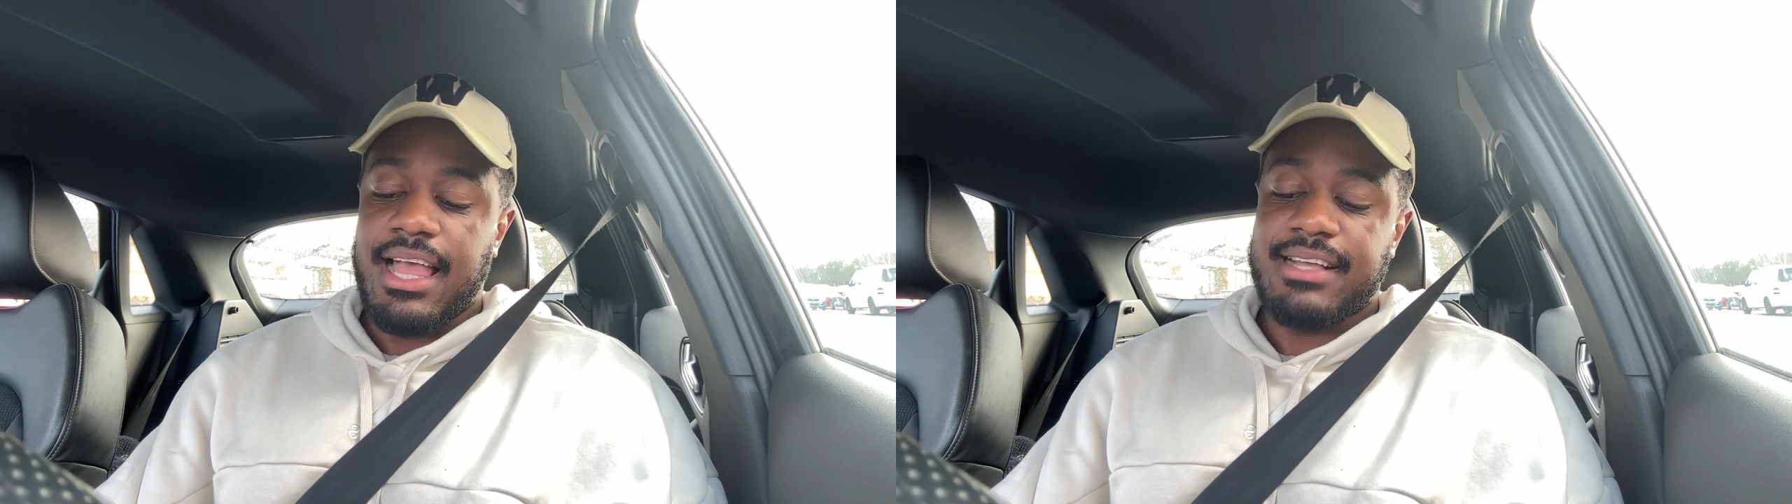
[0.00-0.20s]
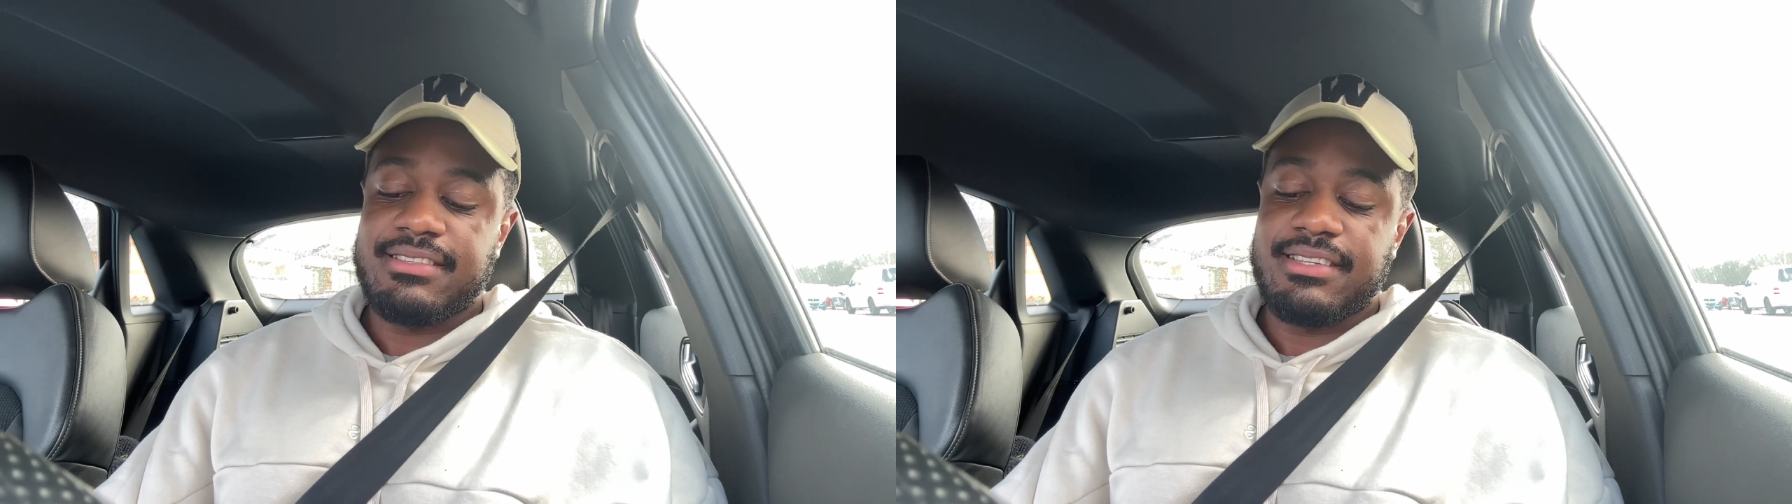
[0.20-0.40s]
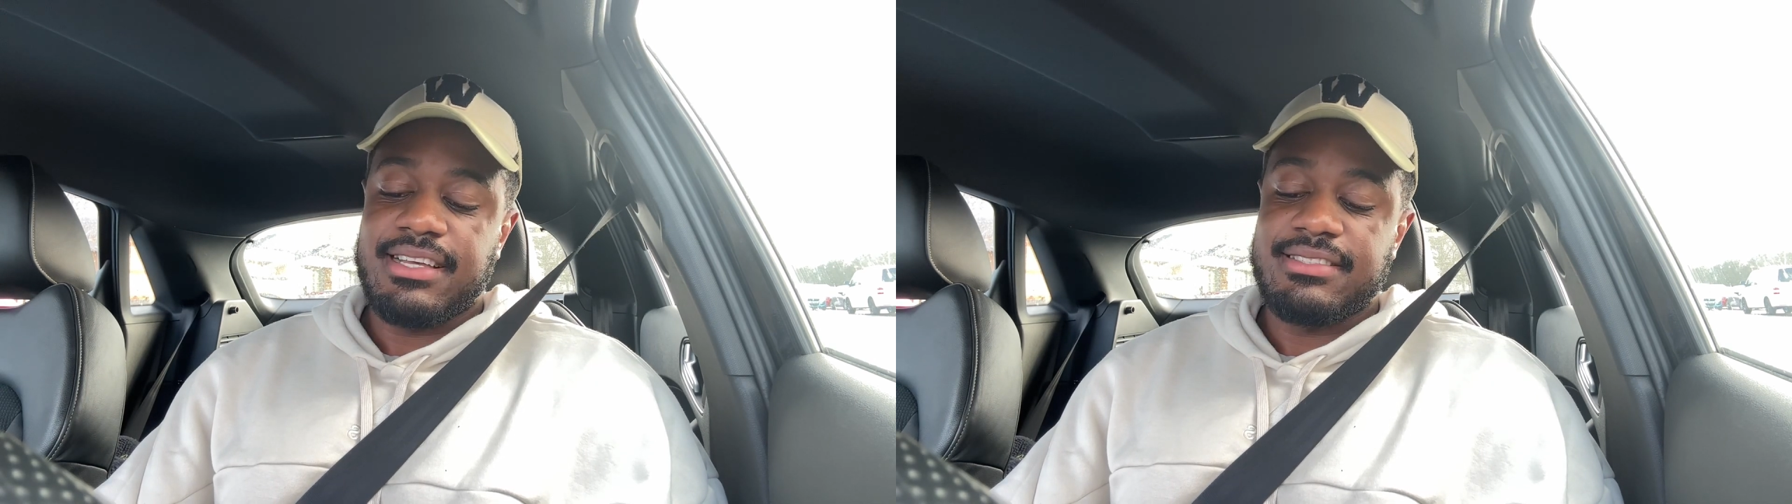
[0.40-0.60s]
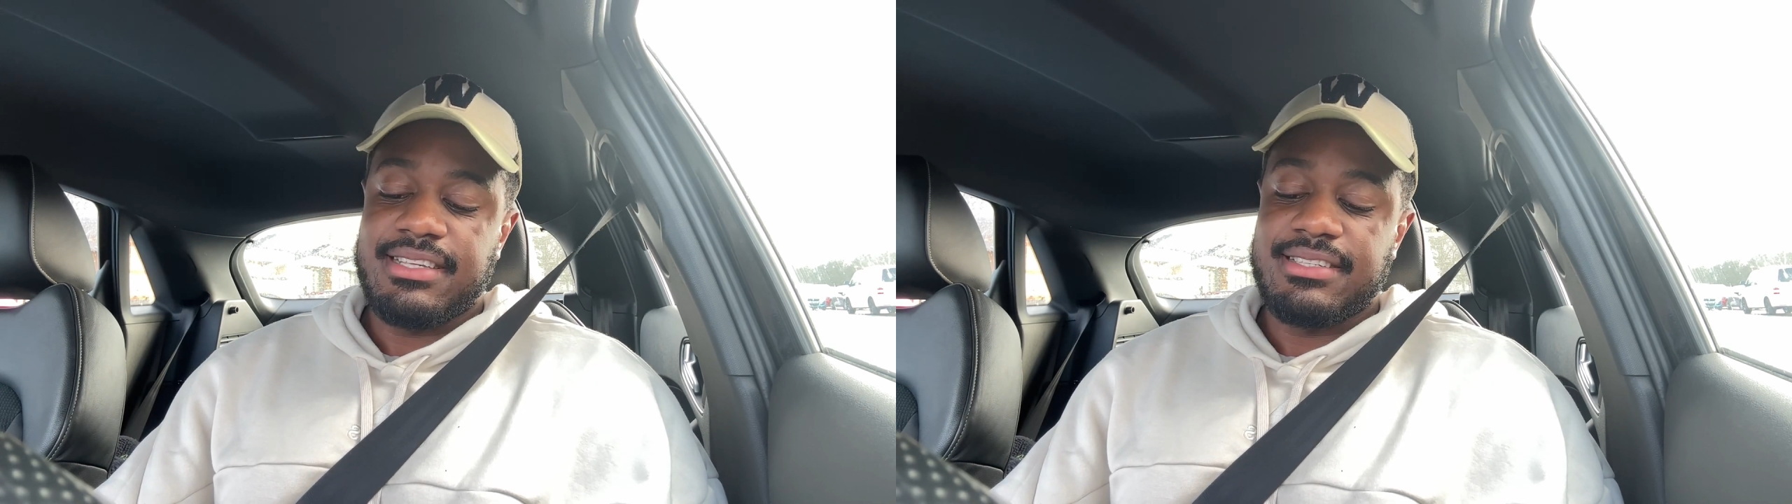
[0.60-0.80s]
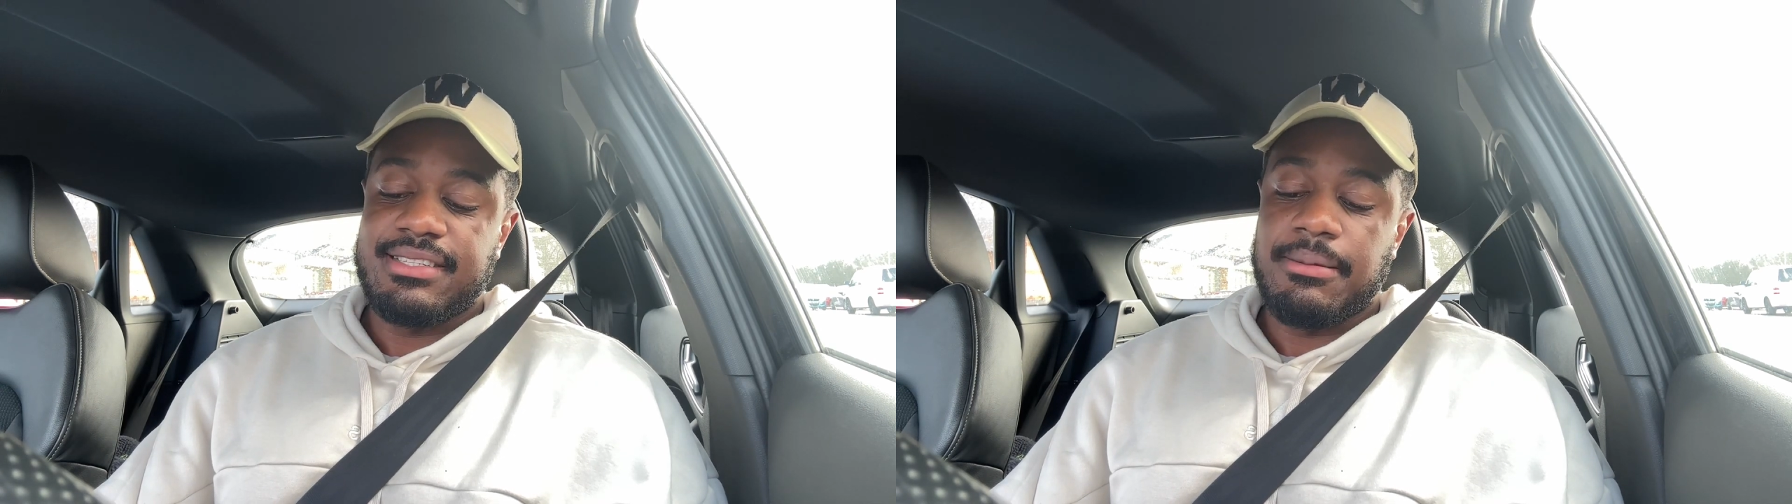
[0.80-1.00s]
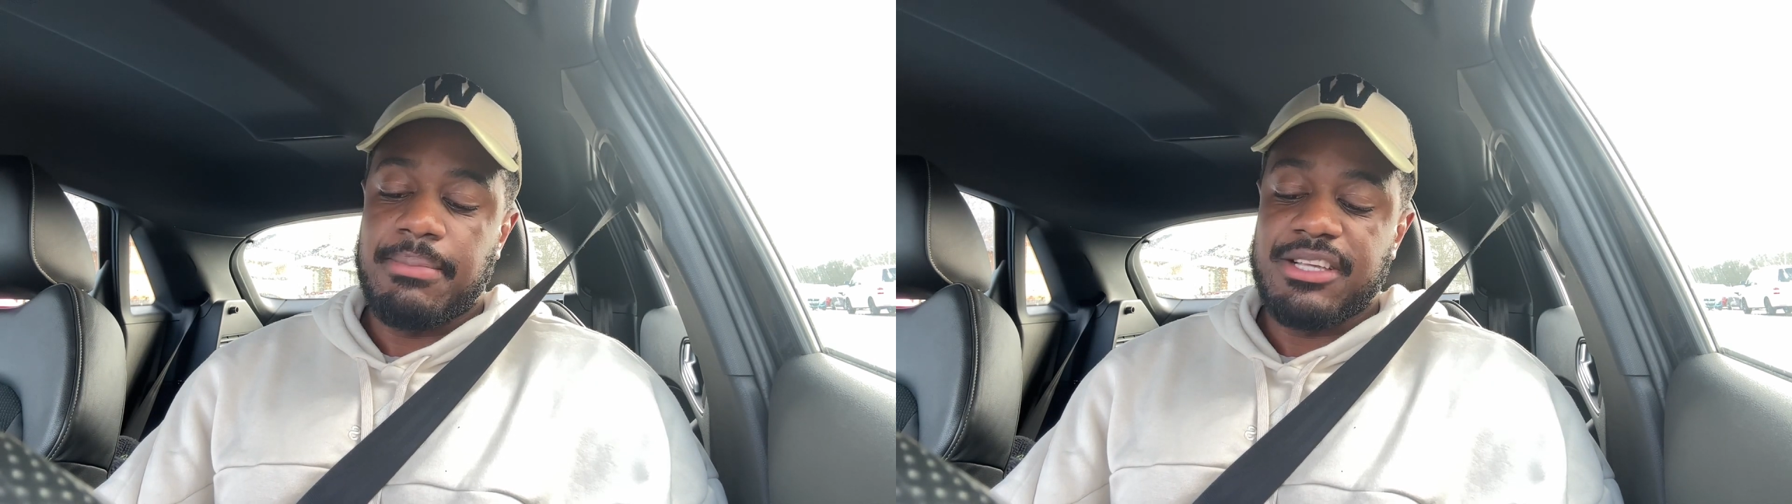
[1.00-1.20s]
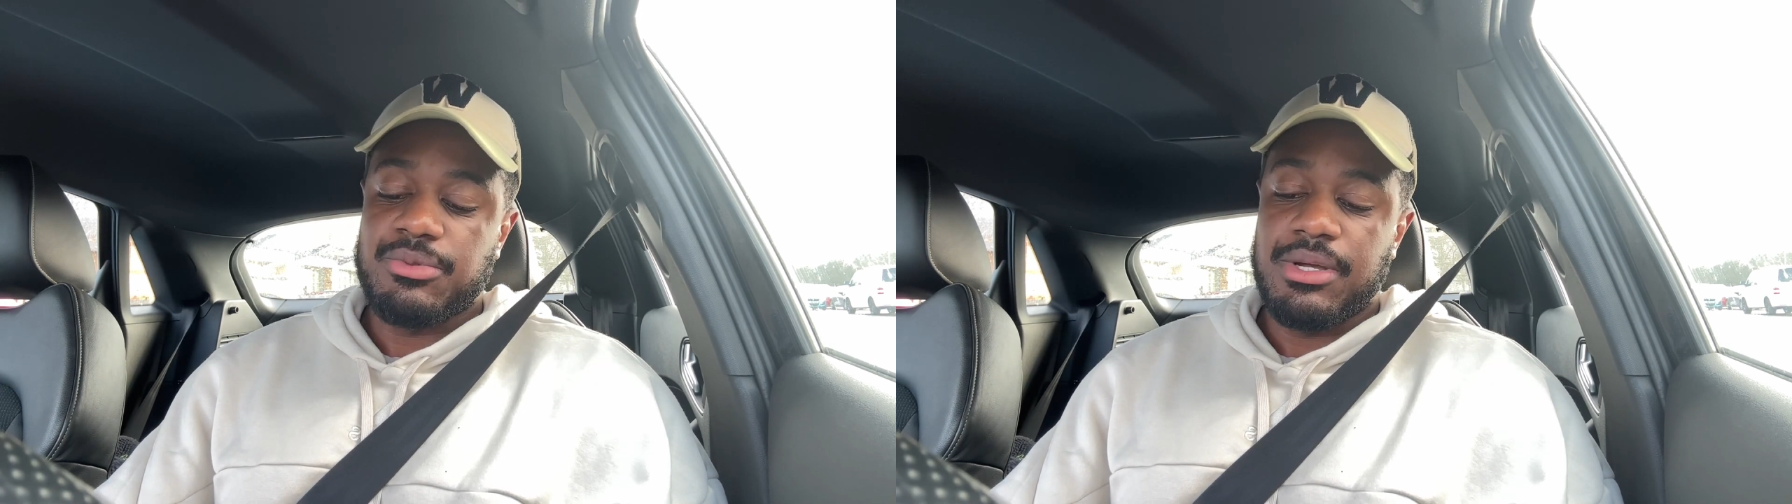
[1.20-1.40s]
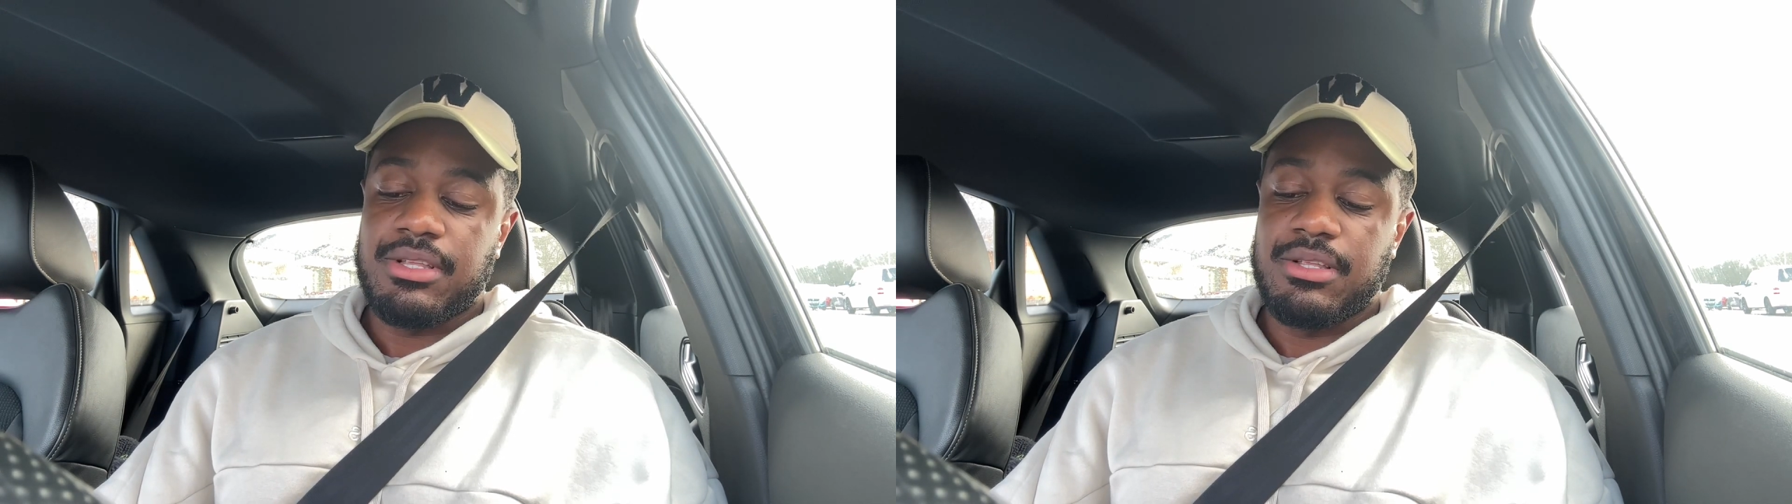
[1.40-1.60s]
exercise isn't the
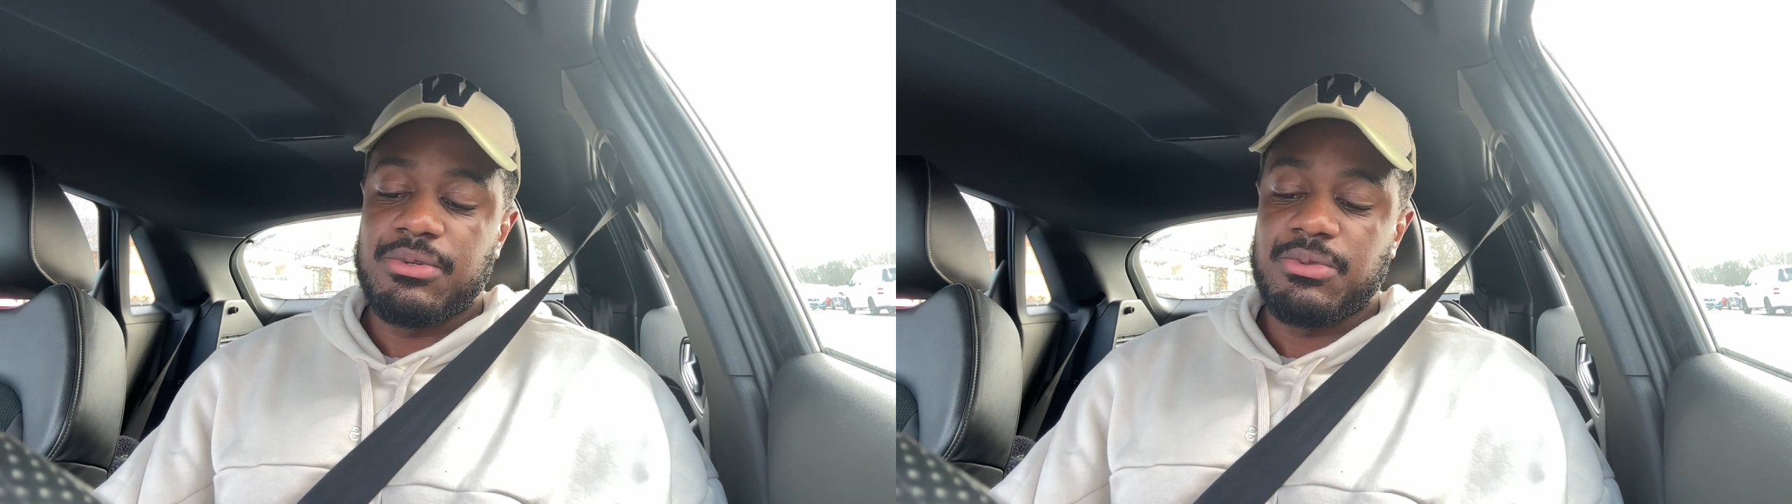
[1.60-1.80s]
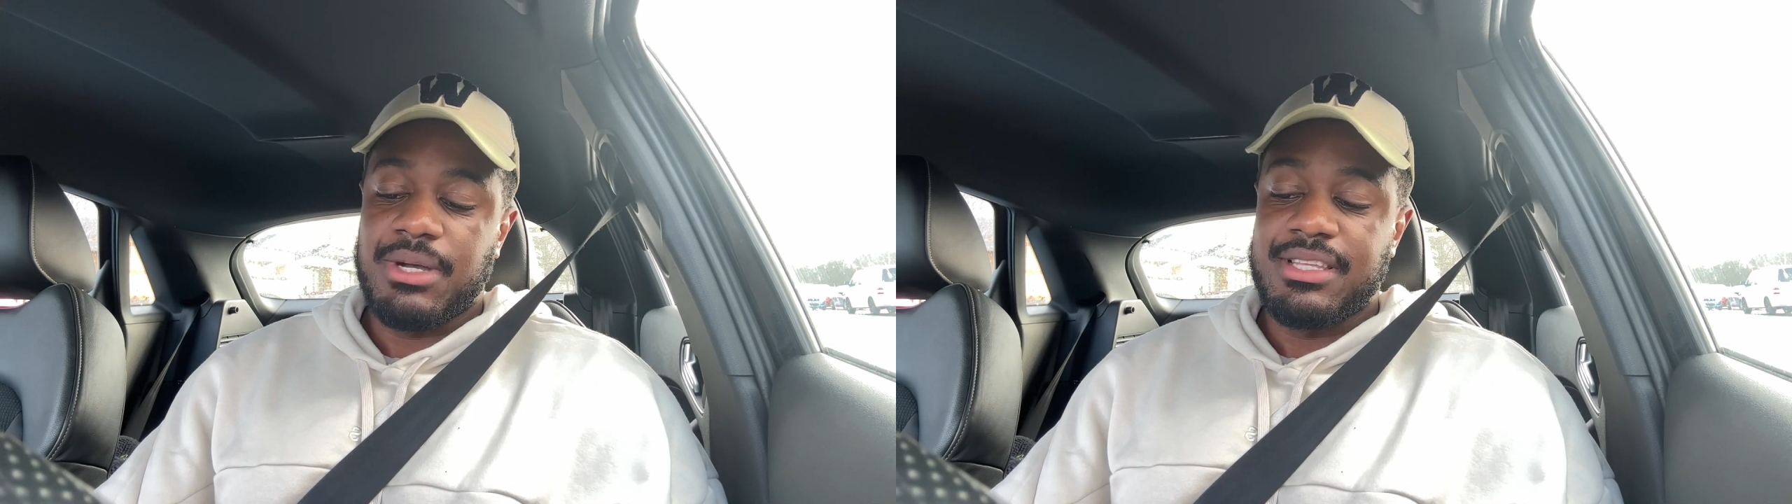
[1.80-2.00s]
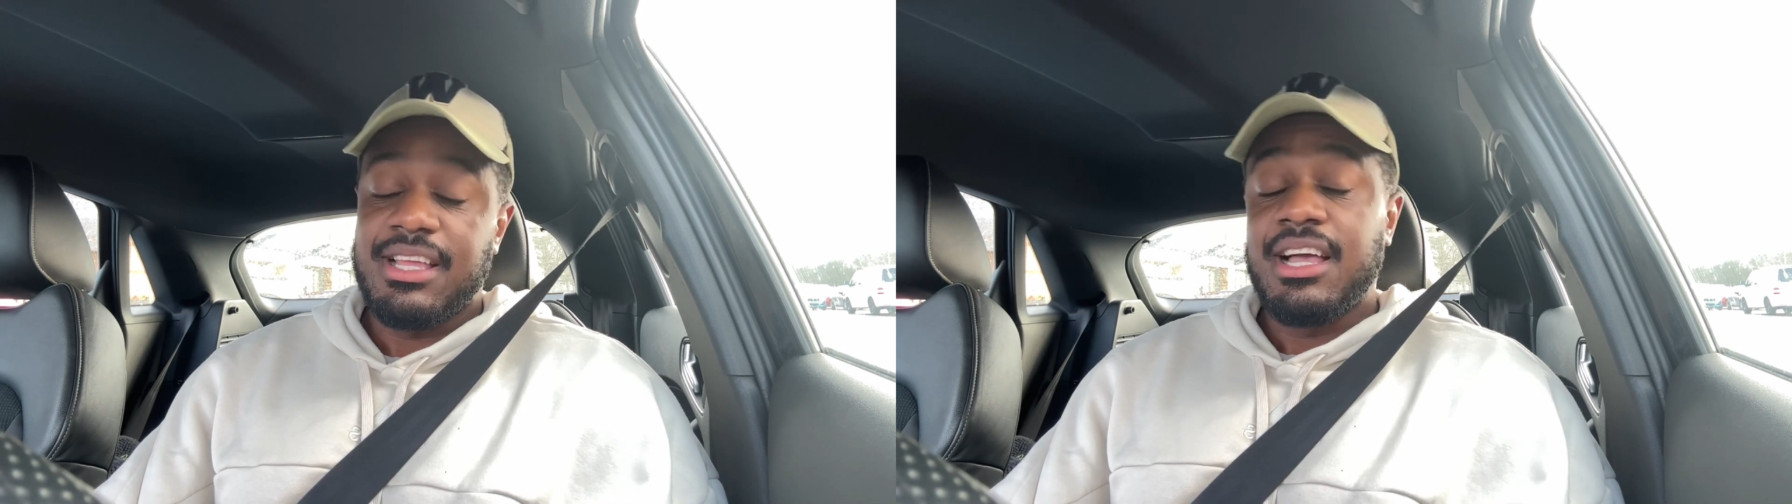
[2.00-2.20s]
best way to lose weight.